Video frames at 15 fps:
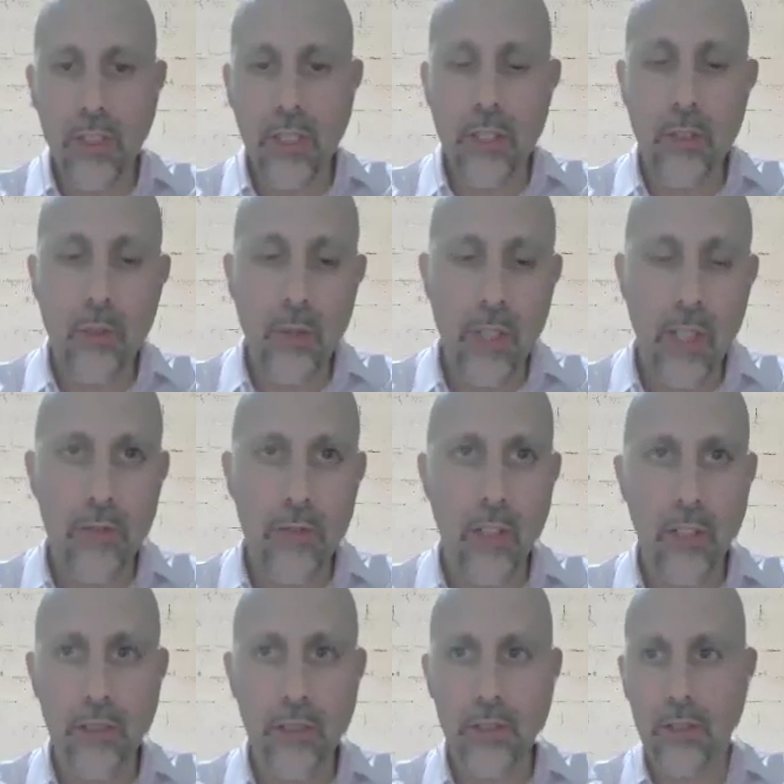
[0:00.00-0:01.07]
the Q&A
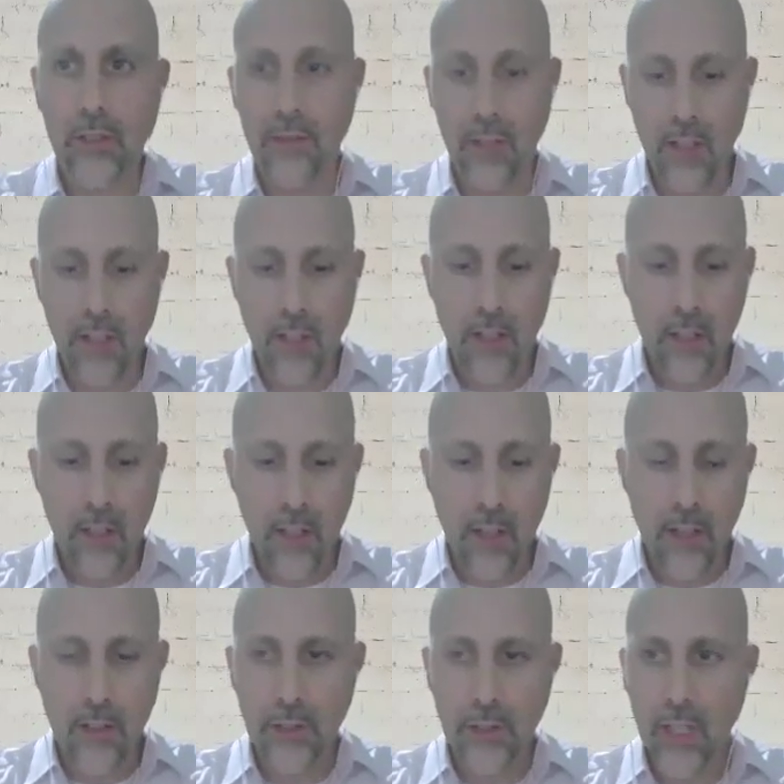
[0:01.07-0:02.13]
function
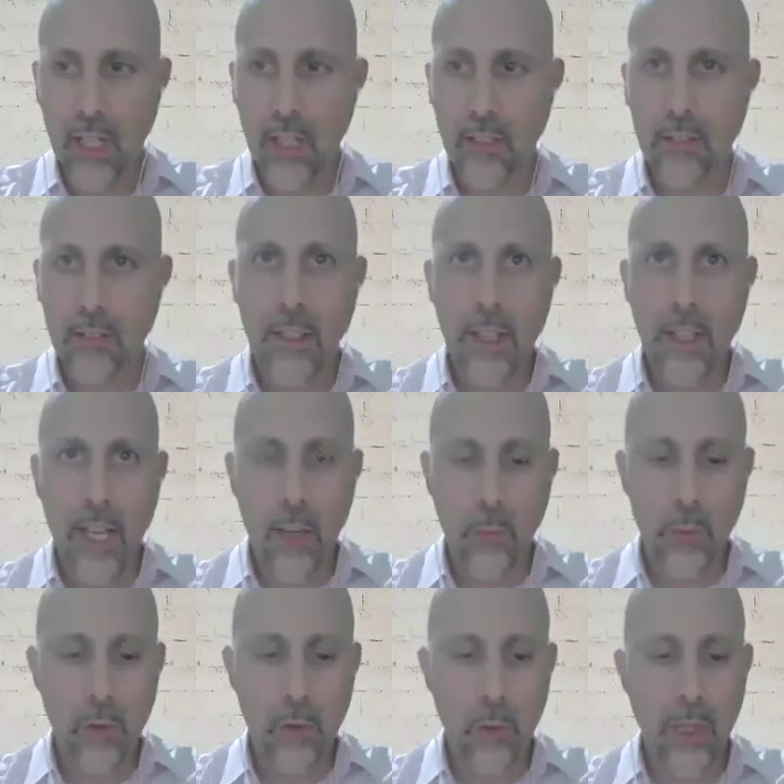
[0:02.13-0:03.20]
on the chat, and
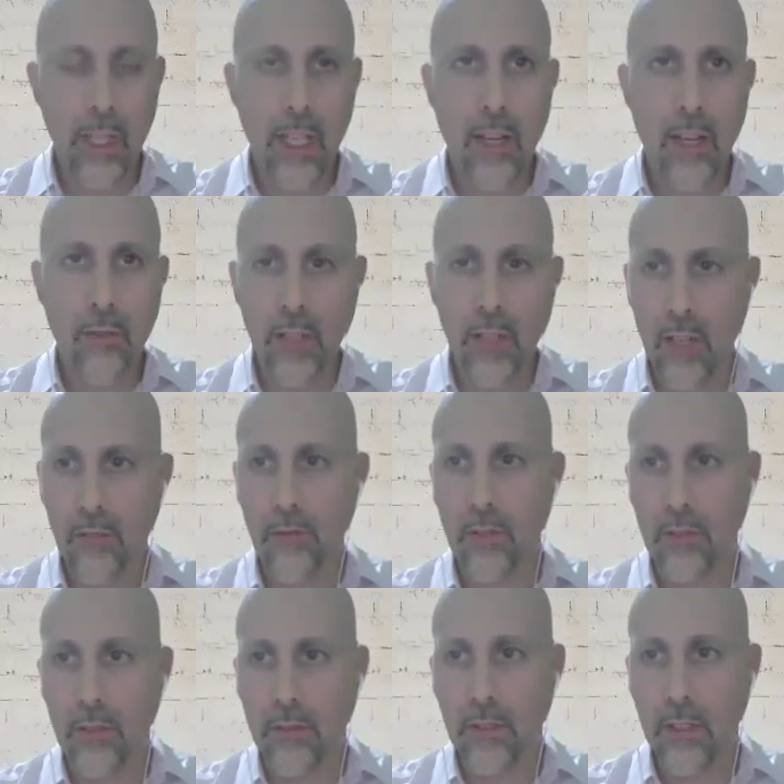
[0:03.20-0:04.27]
we will make every
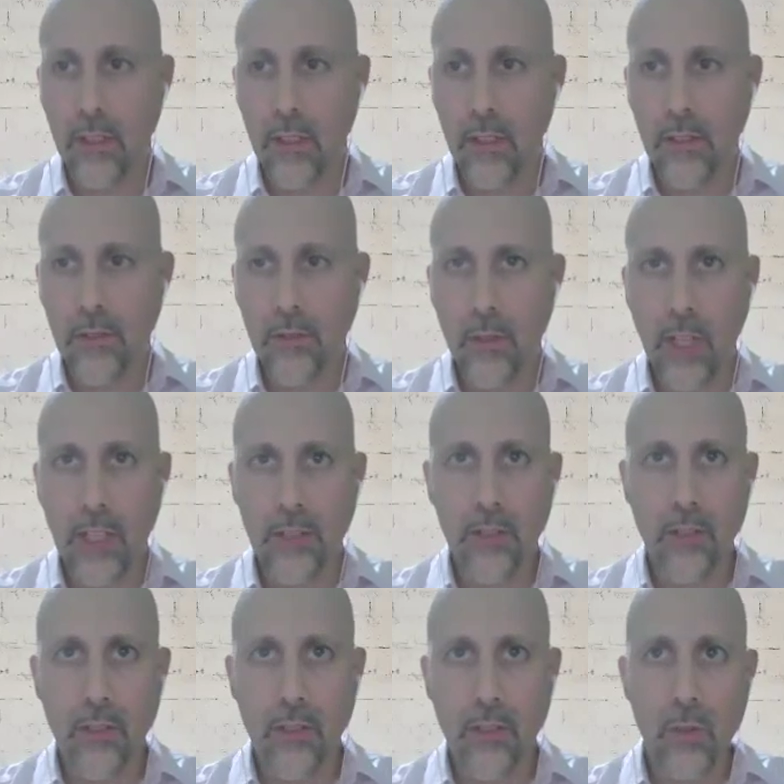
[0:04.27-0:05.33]
effort to answer
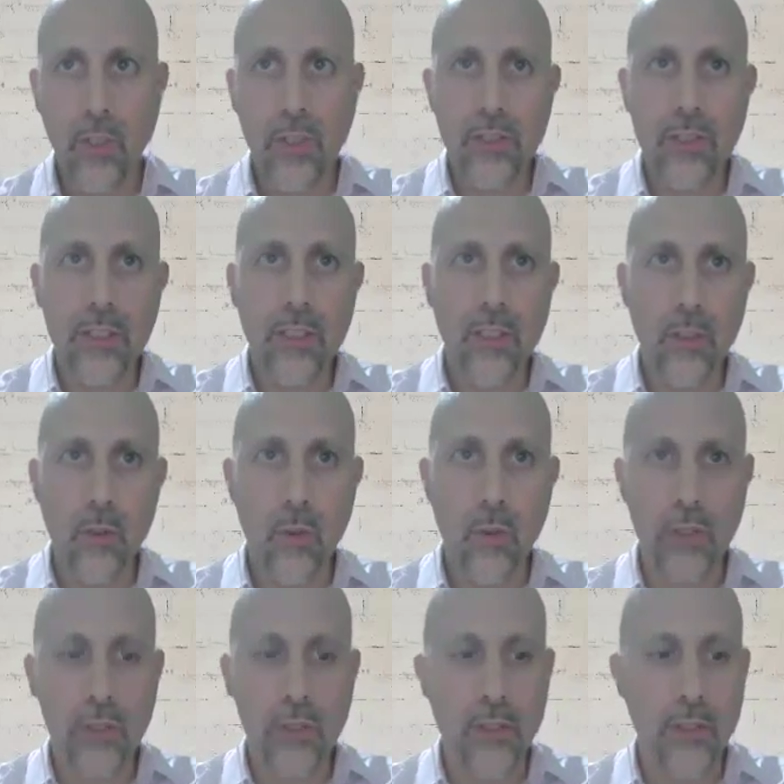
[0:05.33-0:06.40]
those questions in the
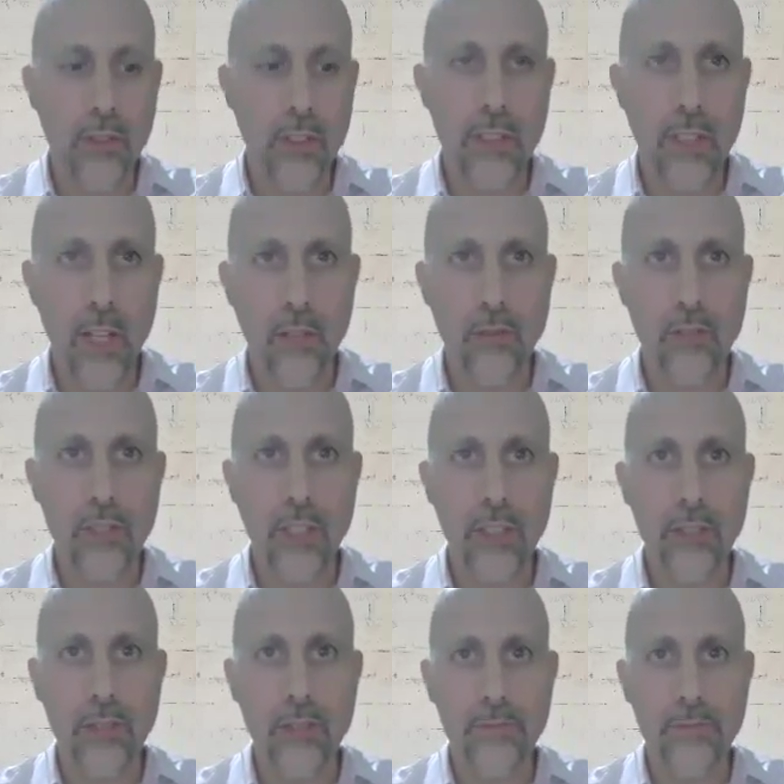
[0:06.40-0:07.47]
course of this
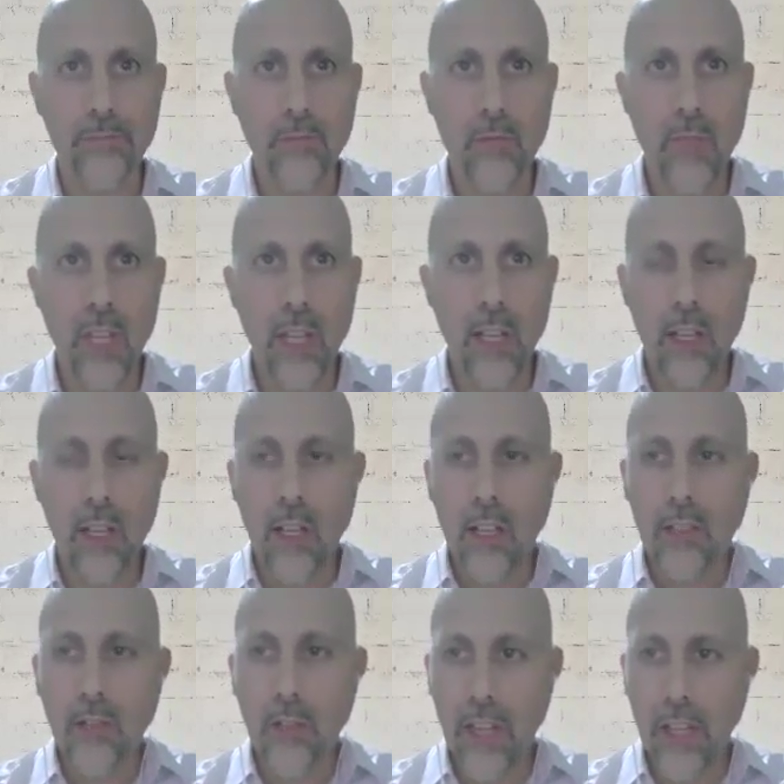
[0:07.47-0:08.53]
conversation.
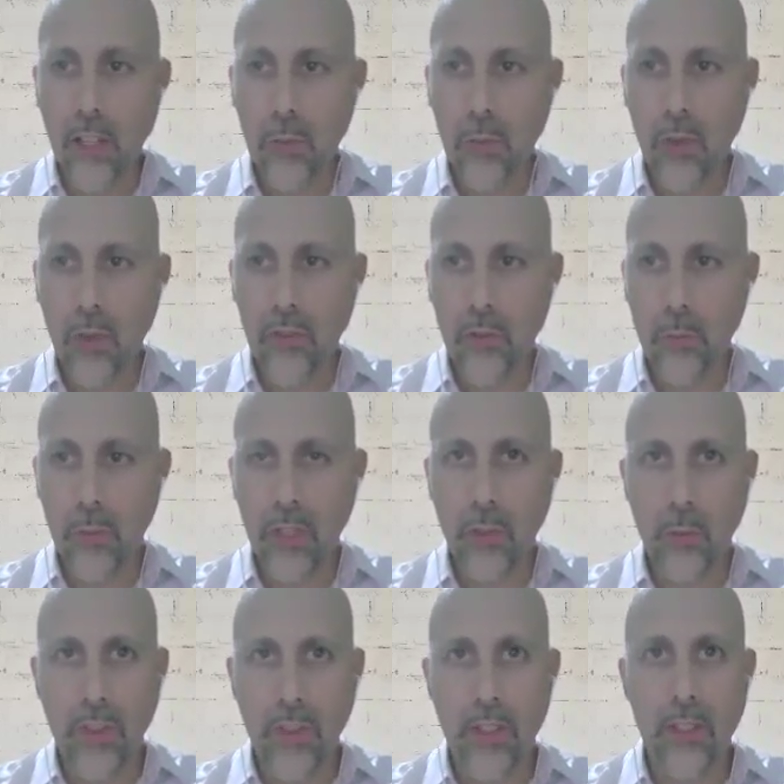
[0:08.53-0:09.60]
So thank you both for being
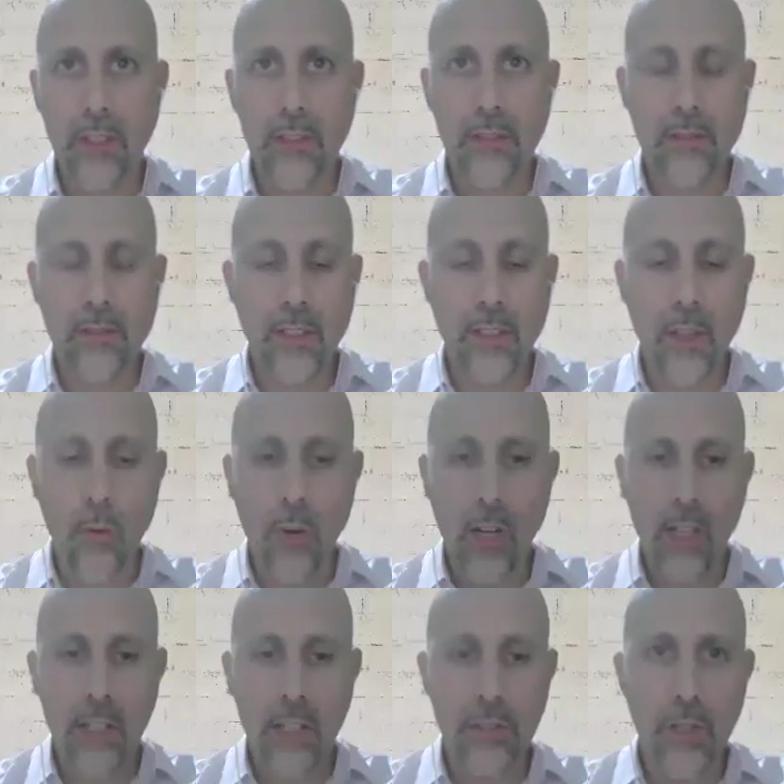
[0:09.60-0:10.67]
with us, and I want
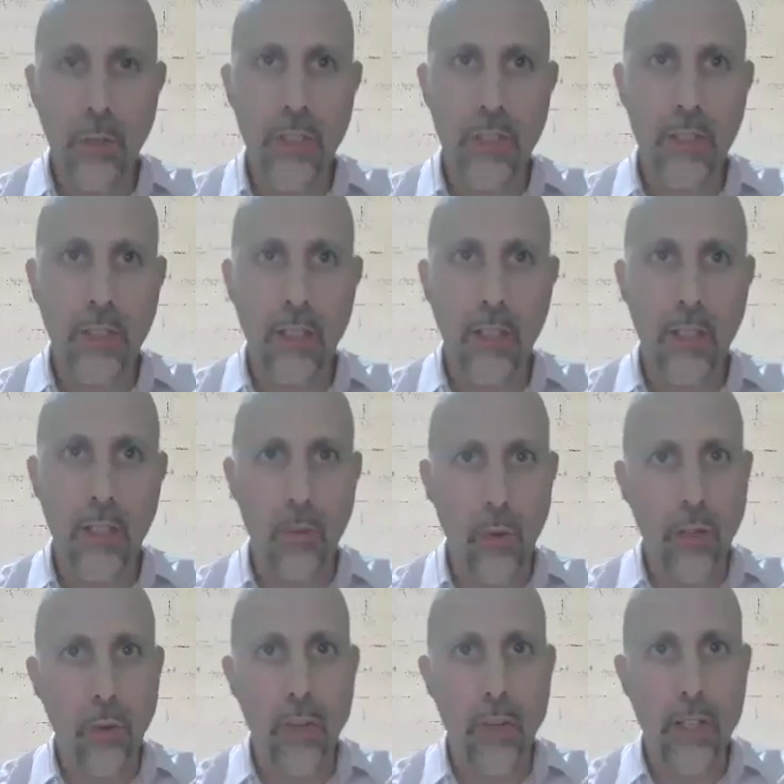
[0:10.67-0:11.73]
to jump in
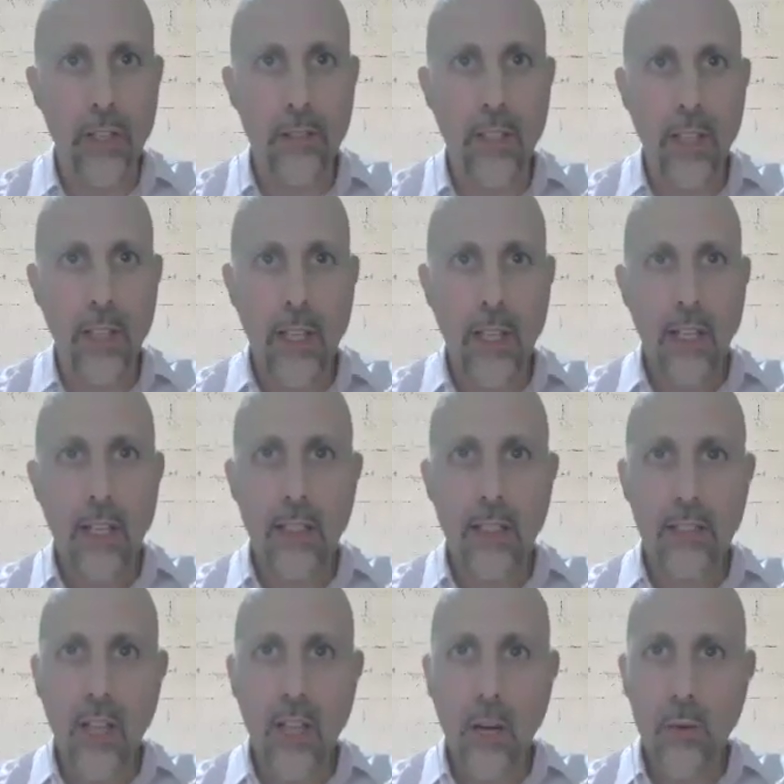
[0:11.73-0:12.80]
right away and
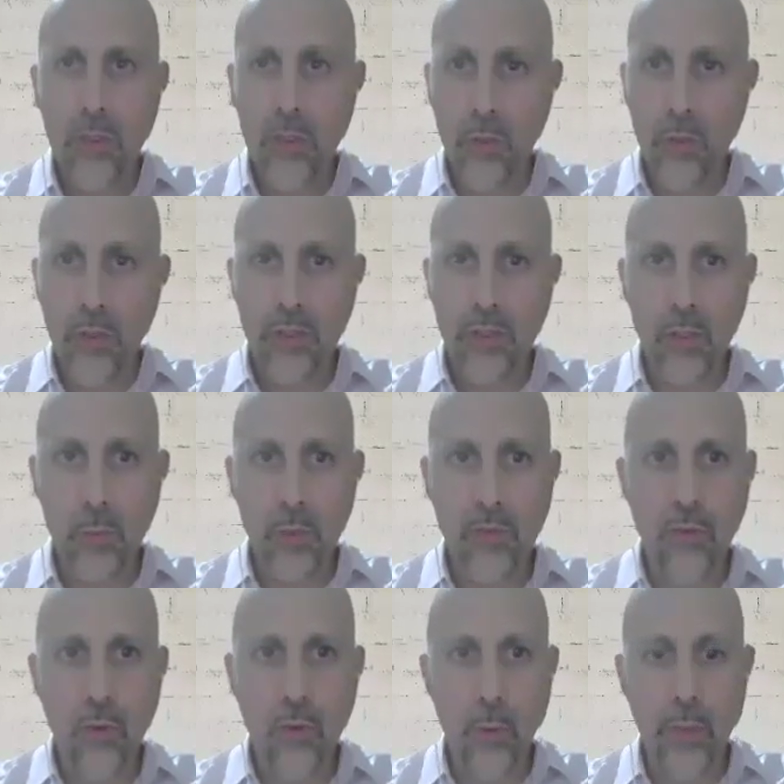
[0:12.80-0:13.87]
start with the personal
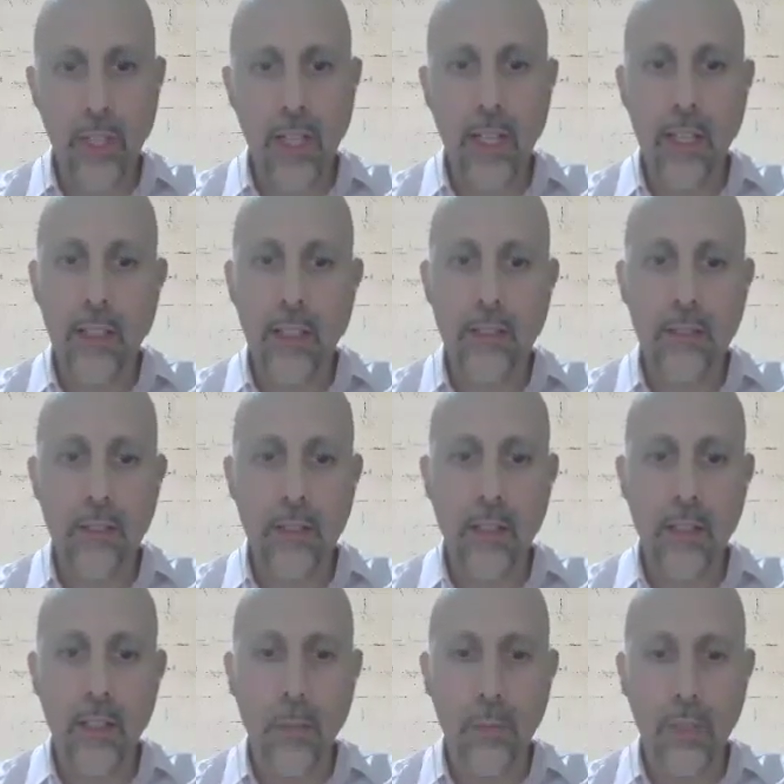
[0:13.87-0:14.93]
before we get into
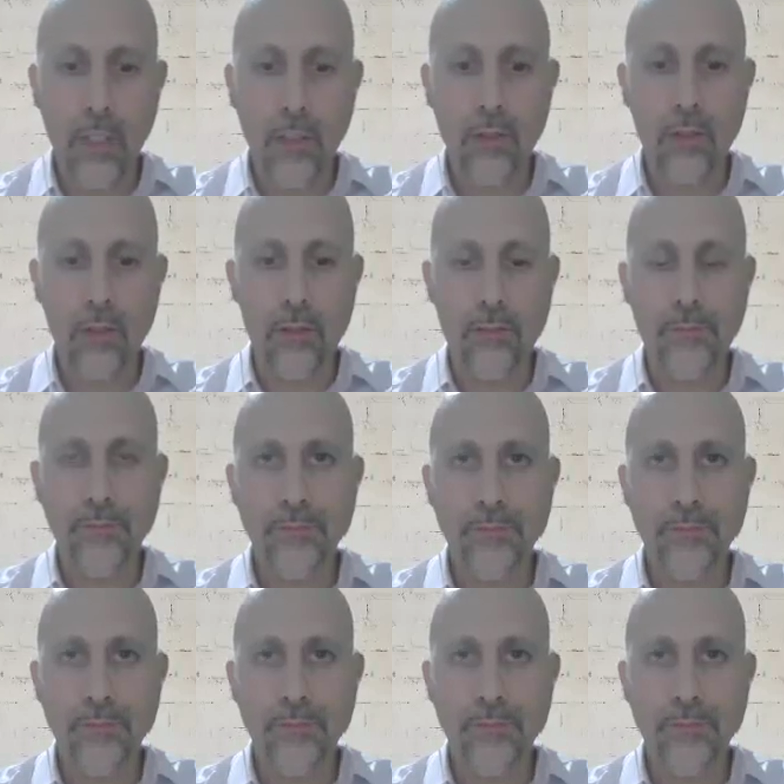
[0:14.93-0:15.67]
the political.